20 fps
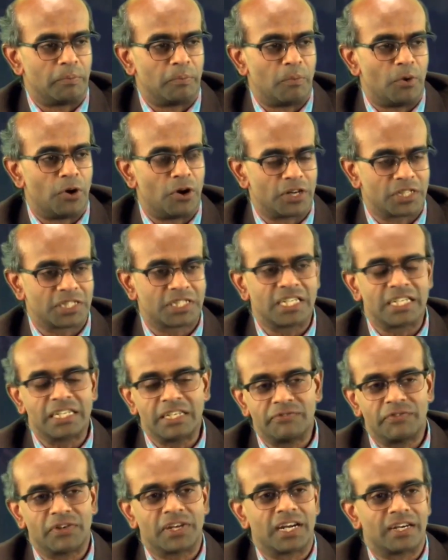more
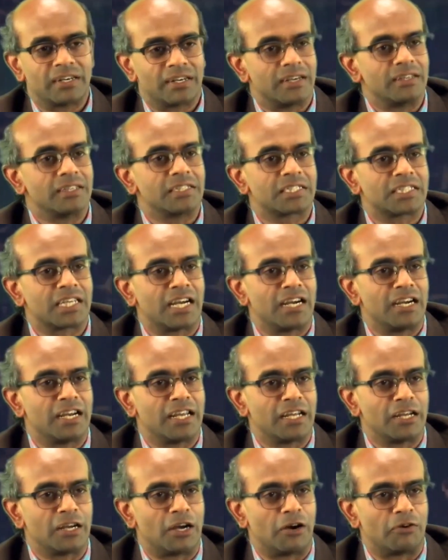significant
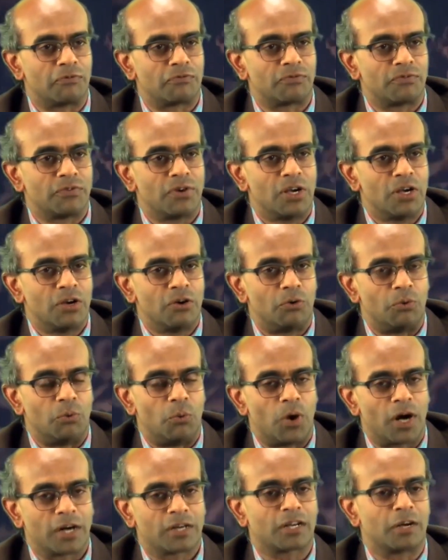understanding of
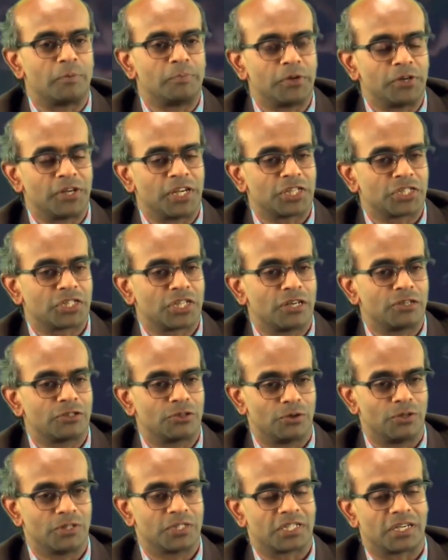what computational
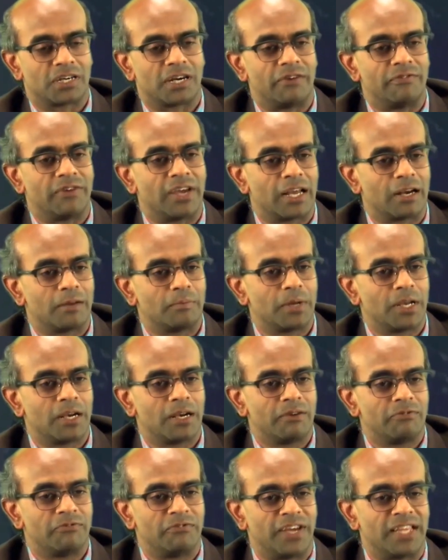tools are
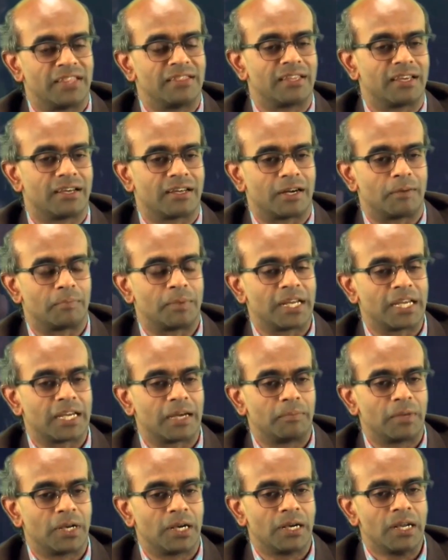available, when they are
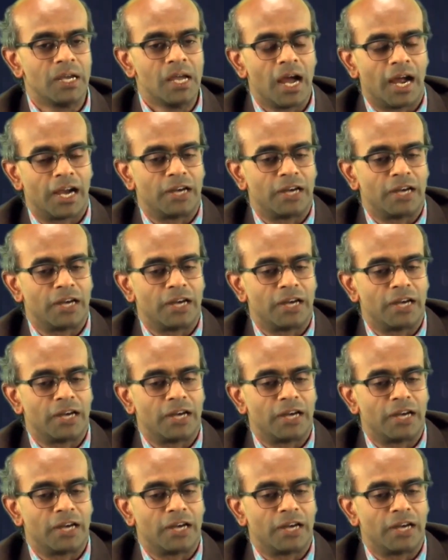applicable,